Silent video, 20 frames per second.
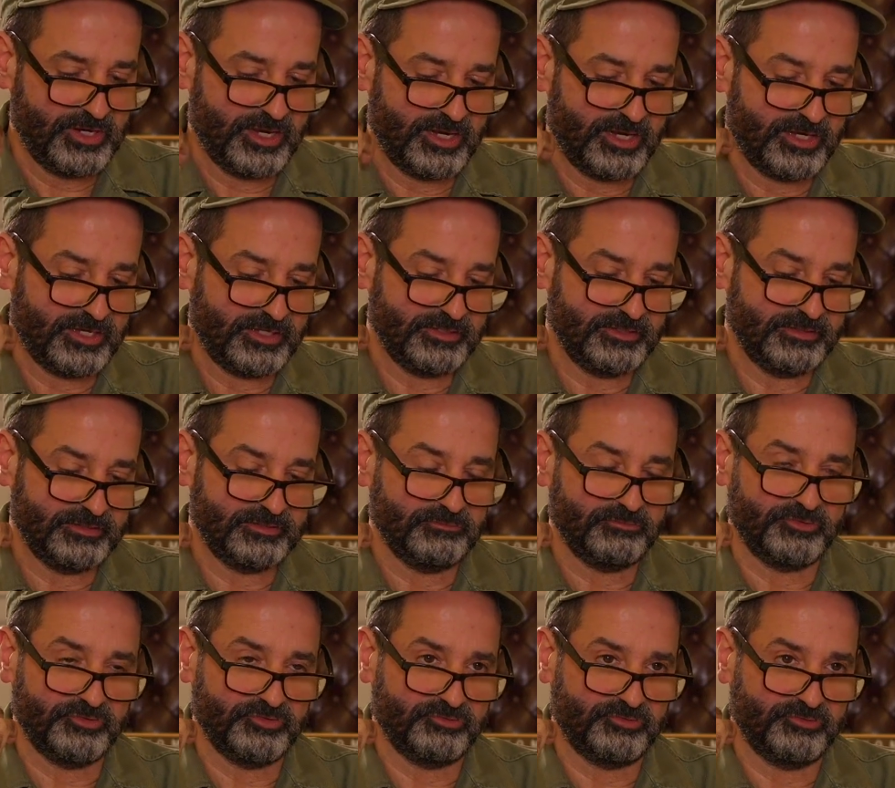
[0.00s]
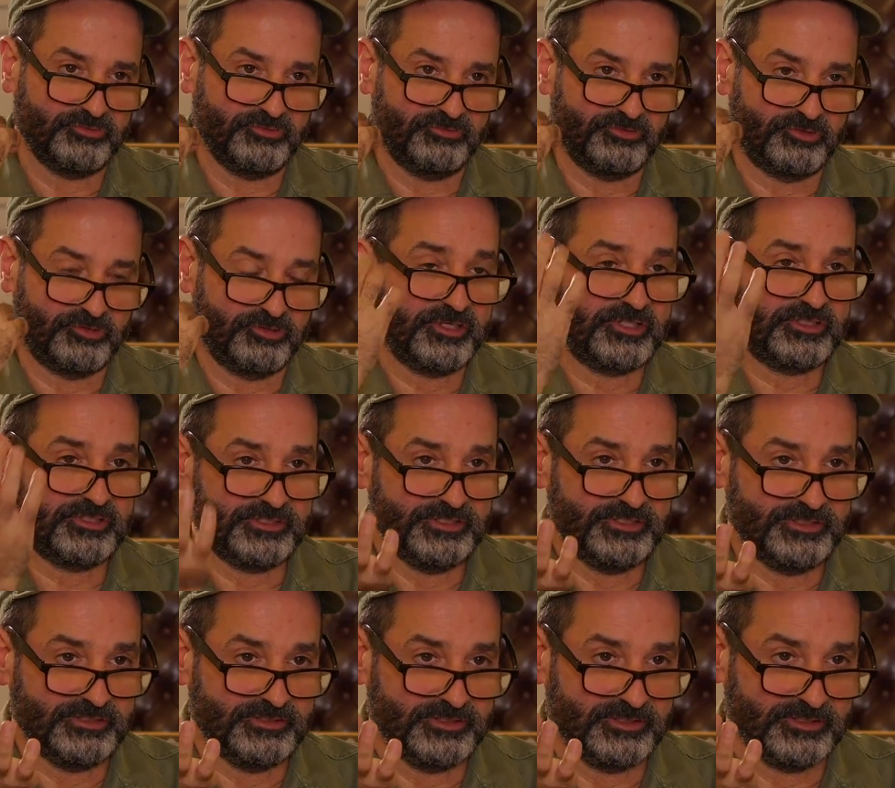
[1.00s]
It was
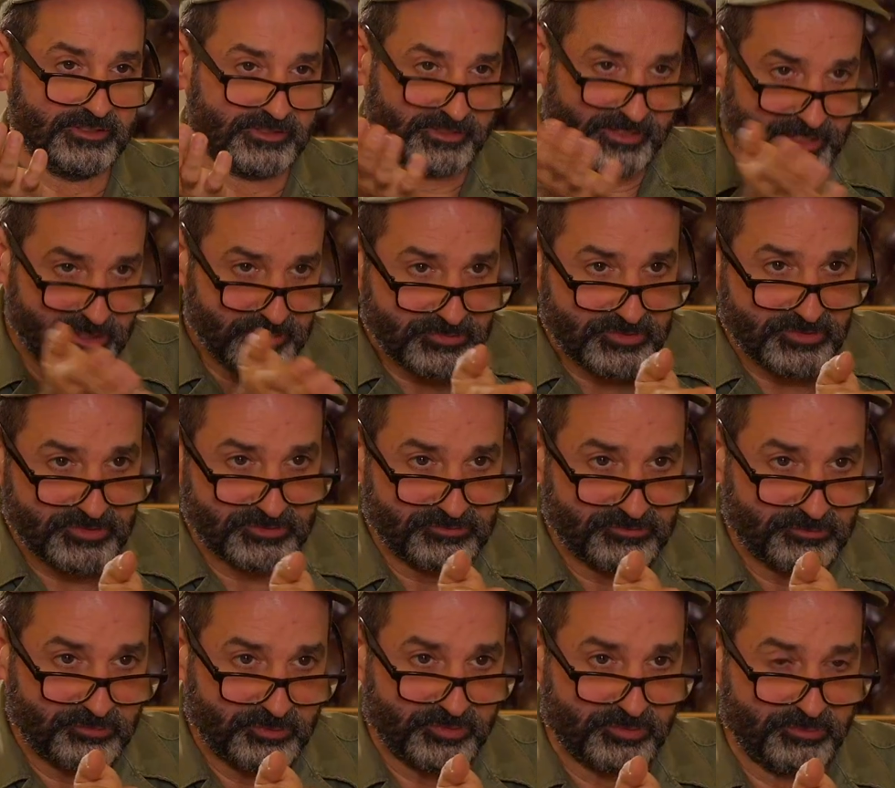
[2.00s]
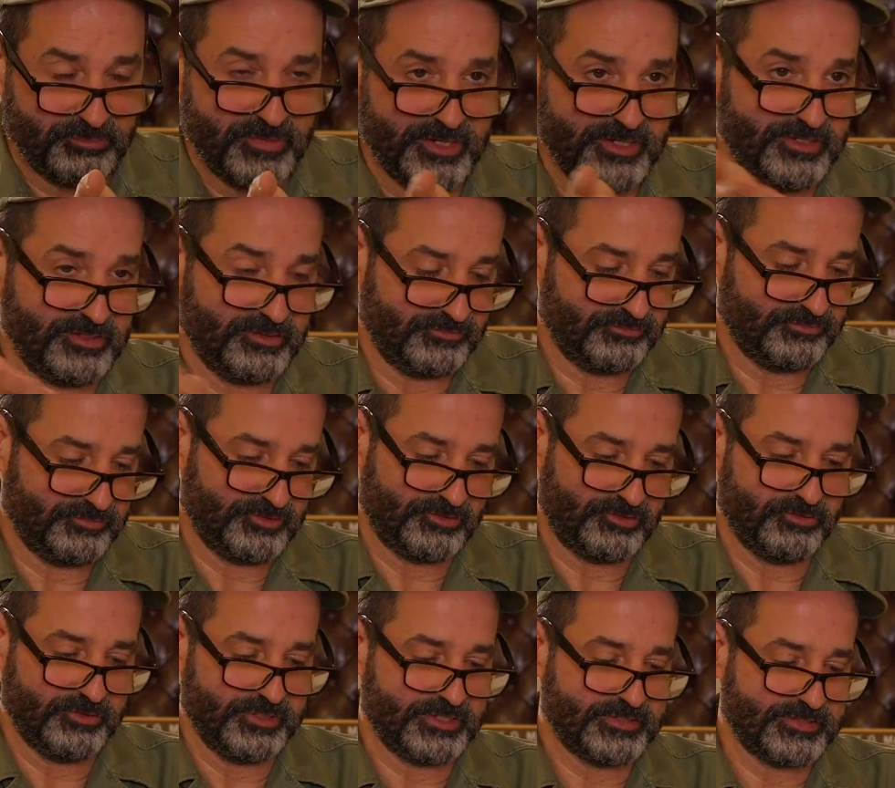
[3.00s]
critically acclaimed with many of the
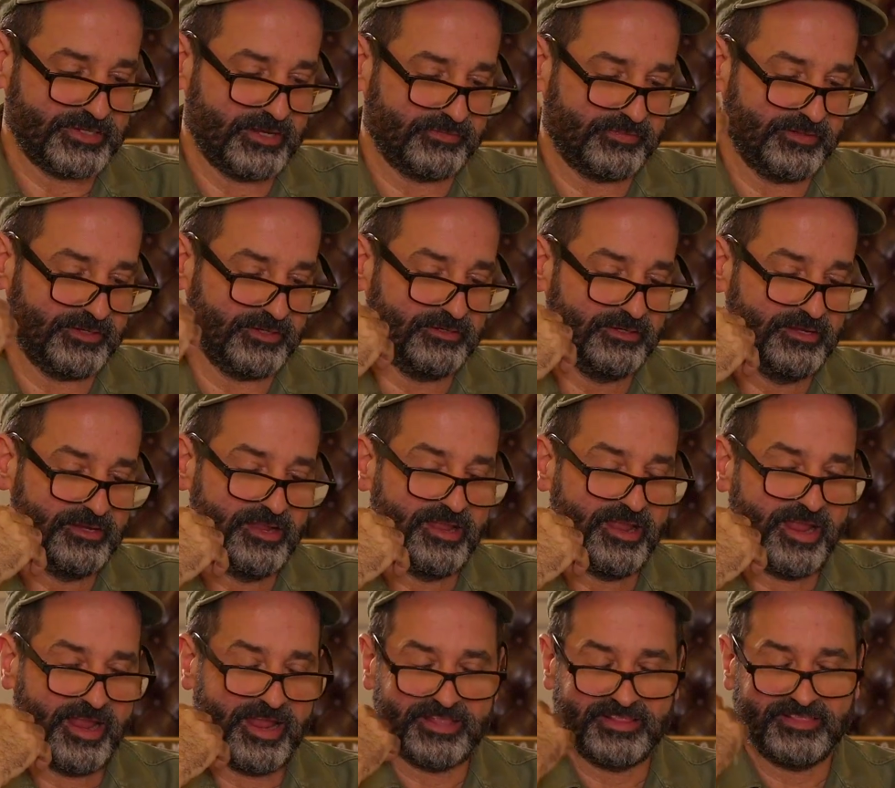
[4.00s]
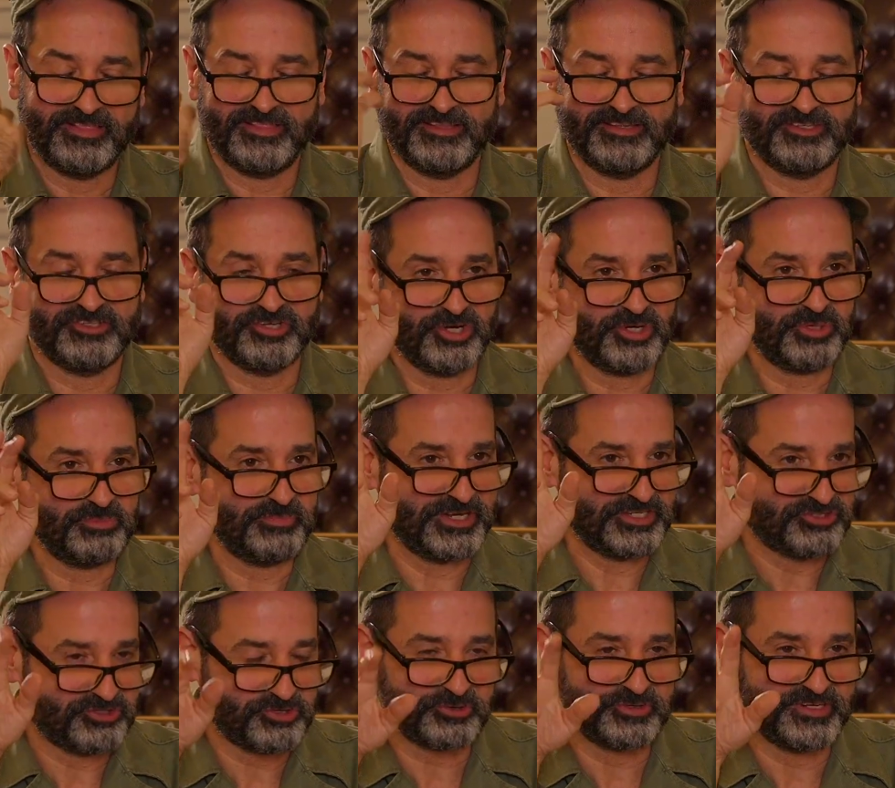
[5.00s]
critics out there. And the term
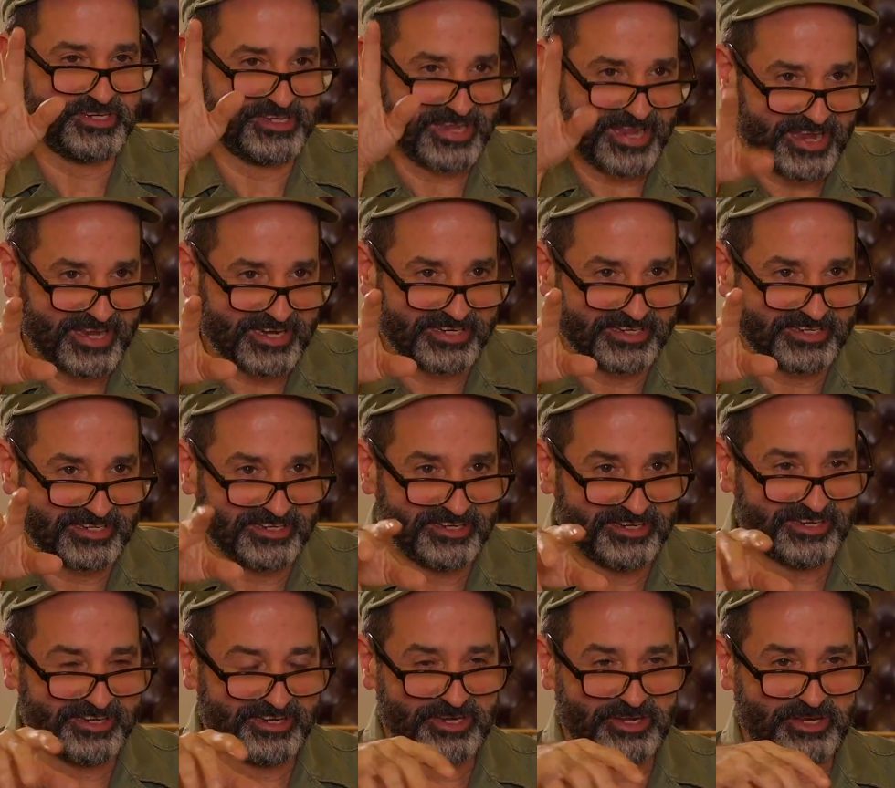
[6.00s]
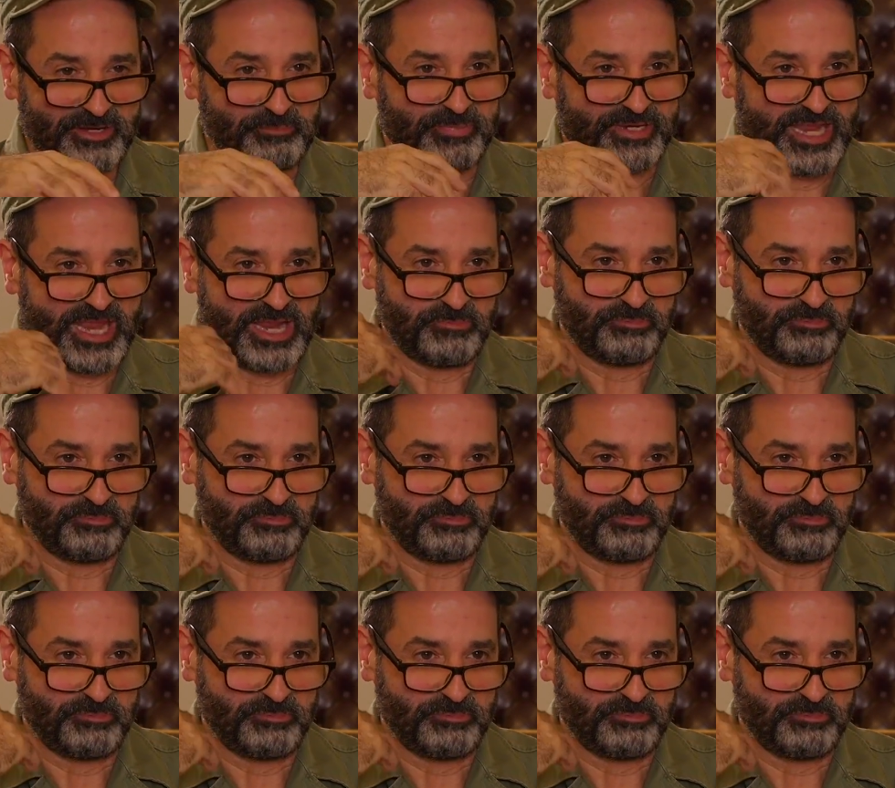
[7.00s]
Manchurian Candidate became